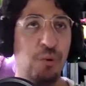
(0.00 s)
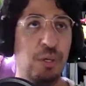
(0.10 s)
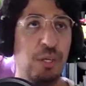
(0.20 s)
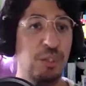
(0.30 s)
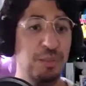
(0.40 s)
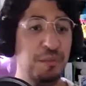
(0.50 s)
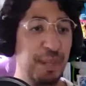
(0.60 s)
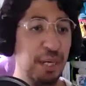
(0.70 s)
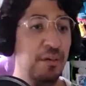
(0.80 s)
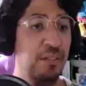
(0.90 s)
for in terms of
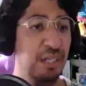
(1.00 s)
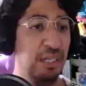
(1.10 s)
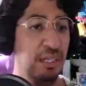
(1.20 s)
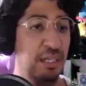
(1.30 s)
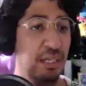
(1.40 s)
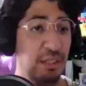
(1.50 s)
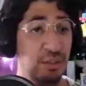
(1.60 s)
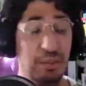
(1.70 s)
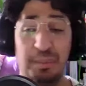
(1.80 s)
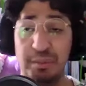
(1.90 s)
parents, in
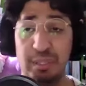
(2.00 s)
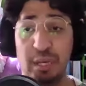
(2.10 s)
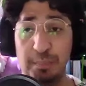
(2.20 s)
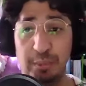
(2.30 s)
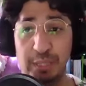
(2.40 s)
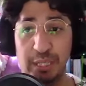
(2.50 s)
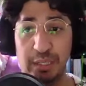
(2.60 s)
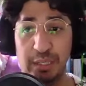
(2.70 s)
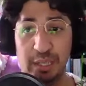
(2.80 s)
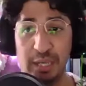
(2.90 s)
terms about the
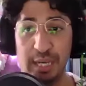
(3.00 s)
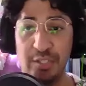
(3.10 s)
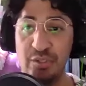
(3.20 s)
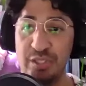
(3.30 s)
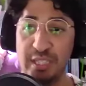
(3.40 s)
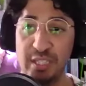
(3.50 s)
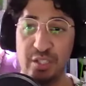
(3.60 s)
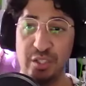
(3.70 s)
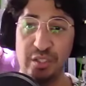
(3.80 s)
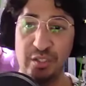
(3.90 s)
upbringing, I do see that
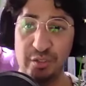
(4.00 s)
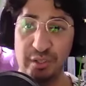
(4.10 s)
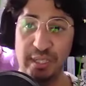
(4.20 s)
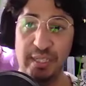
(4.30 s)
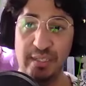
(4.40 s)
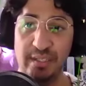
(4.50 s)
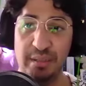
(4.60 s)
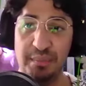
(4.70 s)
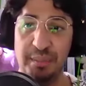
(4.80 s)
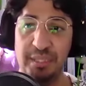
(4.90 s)
there is
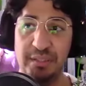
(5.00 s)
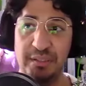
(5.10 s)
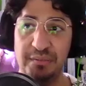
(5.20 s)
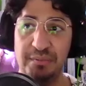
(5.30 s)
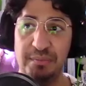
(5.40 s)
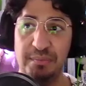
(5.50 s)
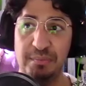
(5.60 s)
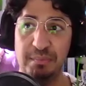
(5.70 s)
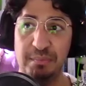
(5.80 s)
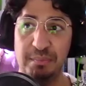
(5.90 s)
a bit of
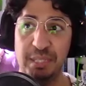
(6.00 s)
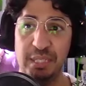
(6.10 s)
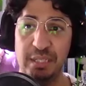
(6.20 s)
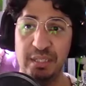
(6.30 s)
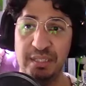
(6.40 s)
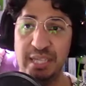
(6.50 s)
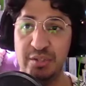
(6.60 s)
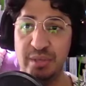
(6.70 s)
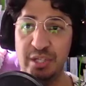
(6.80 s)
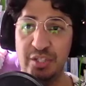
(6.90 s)
media
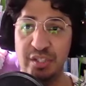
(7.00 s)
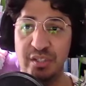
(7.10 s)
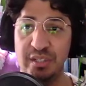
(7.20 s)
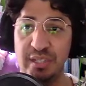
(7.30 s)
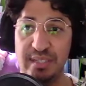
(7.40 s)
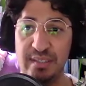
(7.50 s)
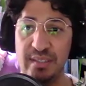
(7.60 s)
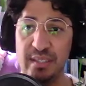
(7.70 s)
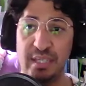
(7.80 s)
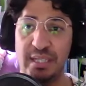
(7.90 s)
saturation
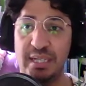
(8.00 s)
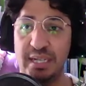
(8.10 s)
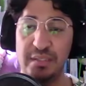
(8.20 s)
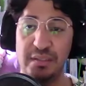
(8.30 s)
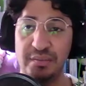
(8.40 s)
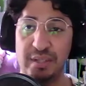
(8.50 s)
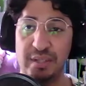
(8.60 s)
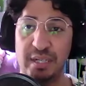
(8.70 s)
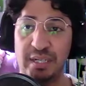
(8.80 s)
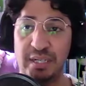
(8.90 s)
that's kind of
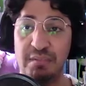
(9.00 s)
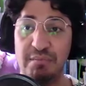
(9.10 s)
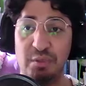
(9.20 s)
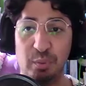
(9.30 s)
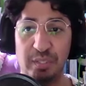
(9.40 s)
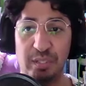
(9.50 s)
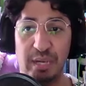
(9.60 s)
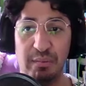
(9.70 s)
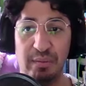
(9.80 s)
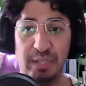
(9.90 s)
uh, influencing
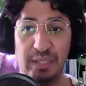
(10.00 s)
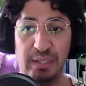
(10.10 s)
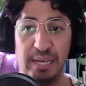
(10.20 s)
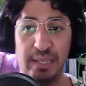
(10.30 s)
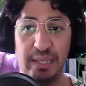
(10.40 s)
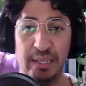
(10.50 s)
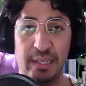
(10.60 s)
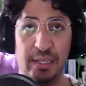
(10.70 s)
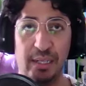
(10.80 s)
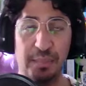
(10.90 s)
how we think of that.
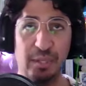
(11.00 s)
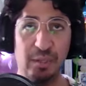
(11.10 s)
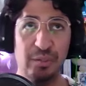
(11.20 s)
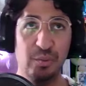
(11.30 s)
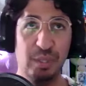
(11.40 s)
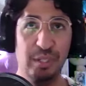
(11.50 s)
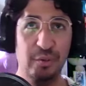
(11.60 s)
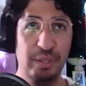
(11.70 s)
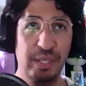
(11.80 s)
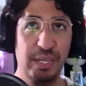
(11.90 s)
Uh, but I was
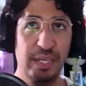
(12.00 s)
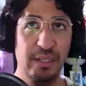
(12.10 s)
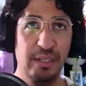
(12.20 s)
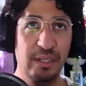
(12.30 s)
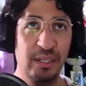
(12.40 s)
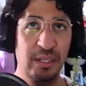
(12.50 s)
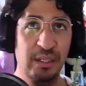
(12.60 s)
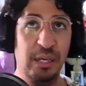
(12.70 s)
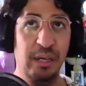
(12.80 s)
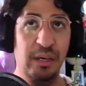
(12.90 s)
wondering then,
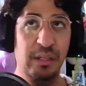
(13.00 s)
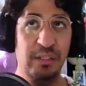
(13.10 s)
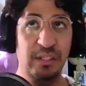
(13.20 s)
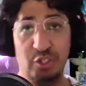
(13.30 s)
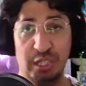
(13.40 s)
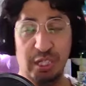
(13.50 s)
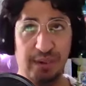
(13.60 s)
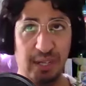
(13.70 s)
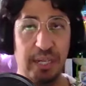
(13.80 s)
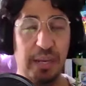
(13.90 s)
now since you
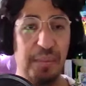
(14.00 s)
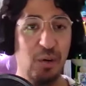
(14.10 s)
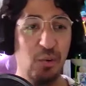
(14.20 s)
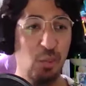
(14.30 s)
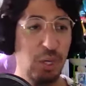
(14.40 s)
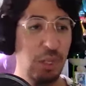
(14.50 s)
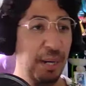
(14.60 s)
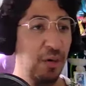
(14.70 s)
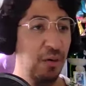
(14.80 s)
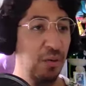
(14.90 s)
clarified on that matter, what
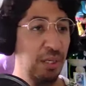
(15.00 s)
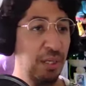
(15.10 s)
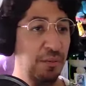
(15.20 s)
about